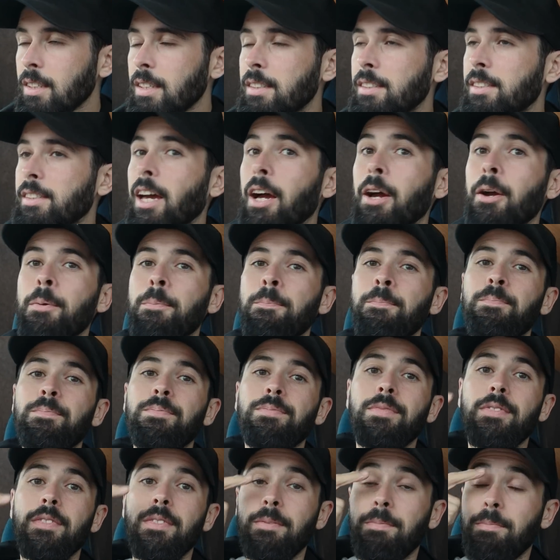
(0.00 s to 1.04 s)
So,
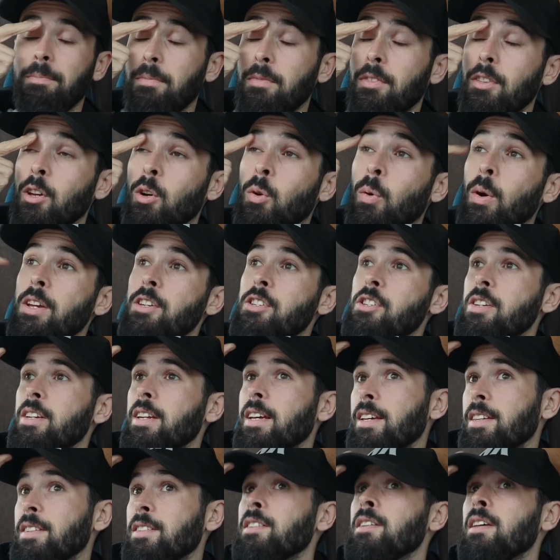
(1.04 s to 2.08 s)
the question
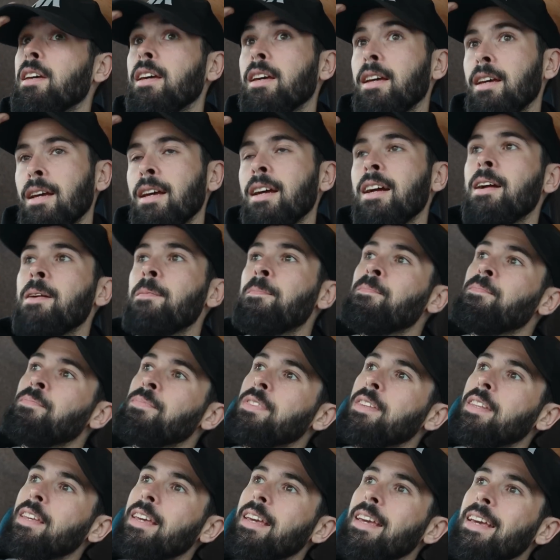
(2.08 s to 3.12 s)
is
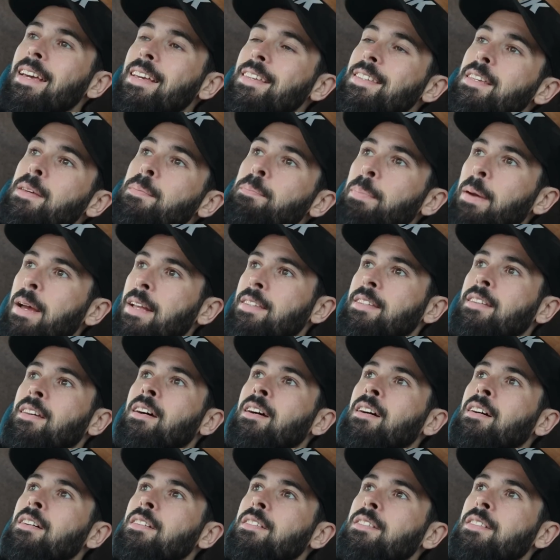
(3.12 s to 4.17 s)
it
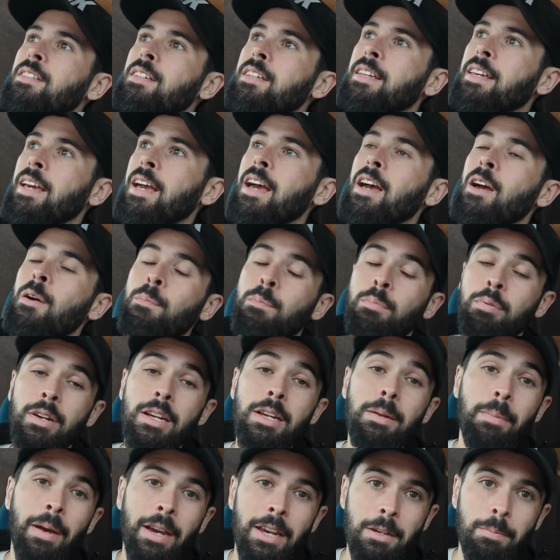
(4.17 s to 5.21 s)
better to get a
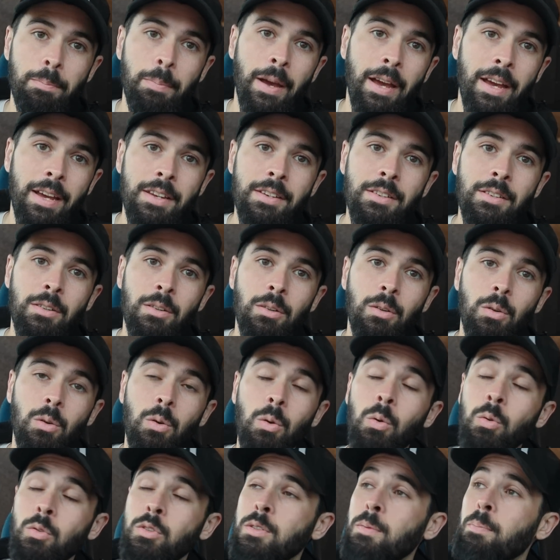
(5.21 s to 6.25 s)
pre-made bed
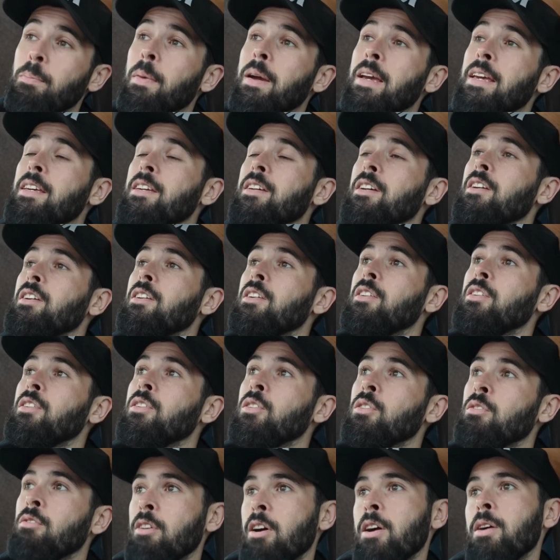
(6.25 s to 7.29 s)
or to make
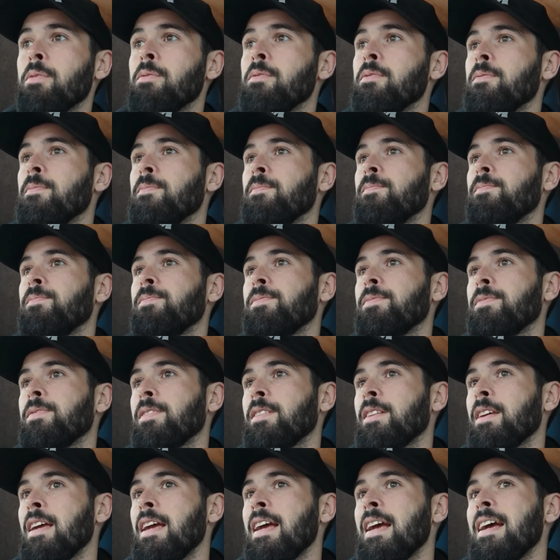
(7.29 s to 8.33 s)
your own?
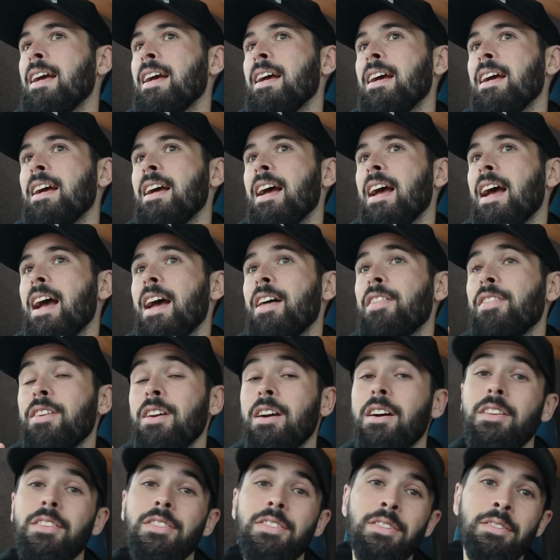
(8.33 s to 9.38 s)
And the
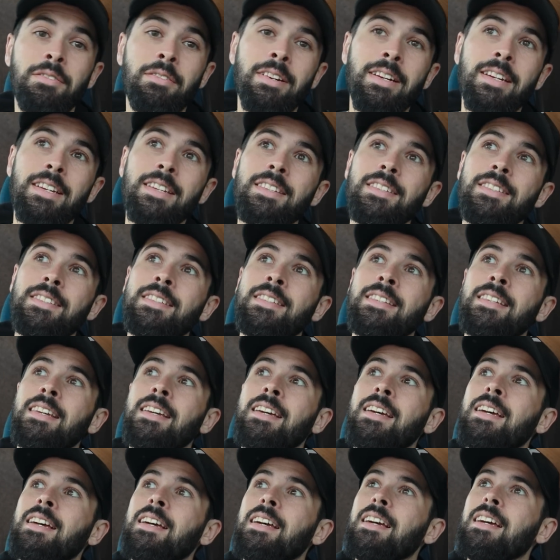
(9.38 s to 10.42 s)
answer is,
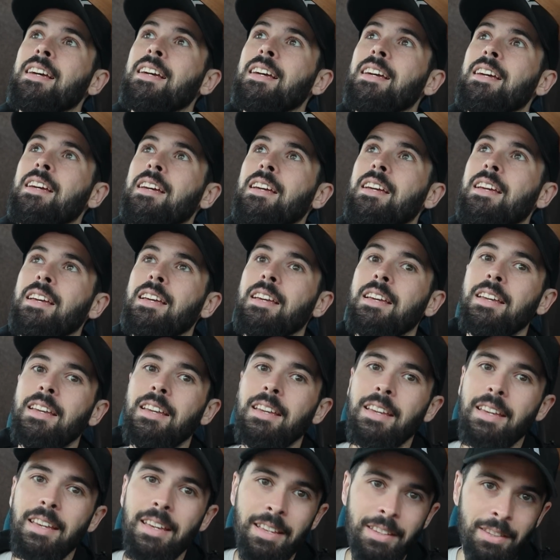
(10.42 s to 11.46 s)

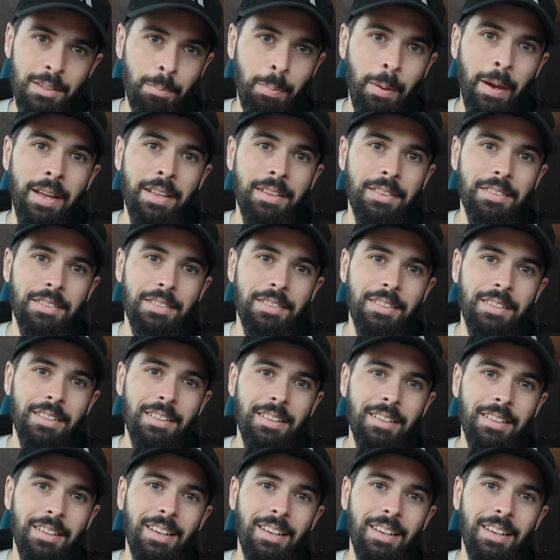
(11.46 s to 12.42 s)
it depends.